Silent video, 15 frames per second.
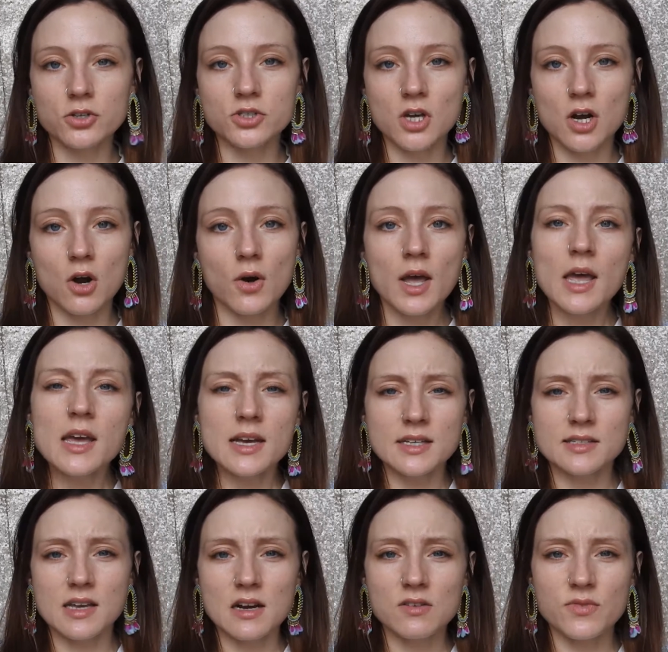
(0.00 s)
so
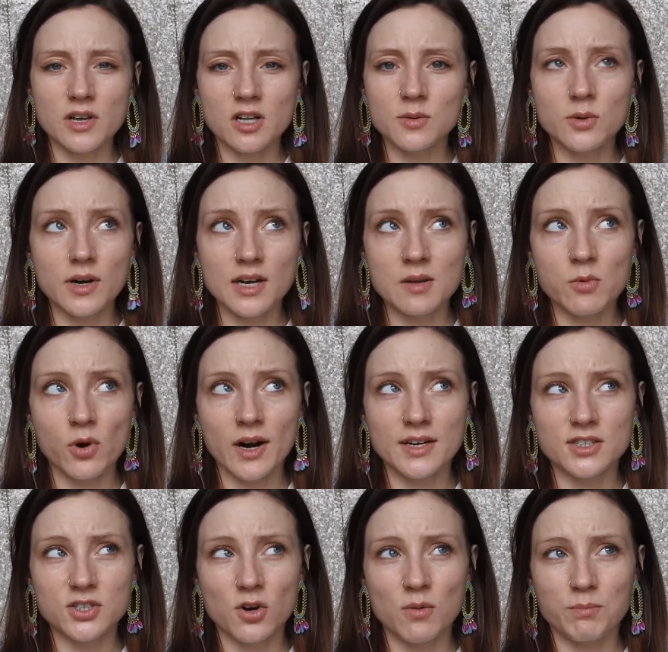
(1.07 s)
it's not available anymore, I
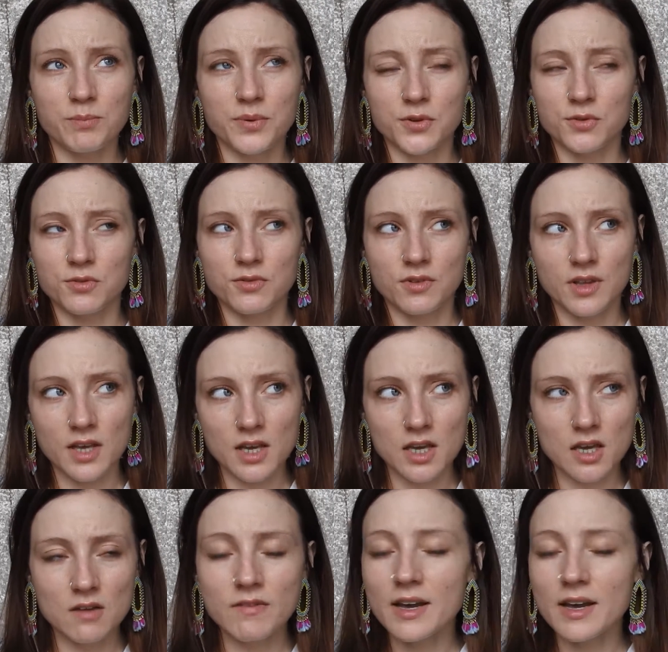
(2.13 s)
don't believe.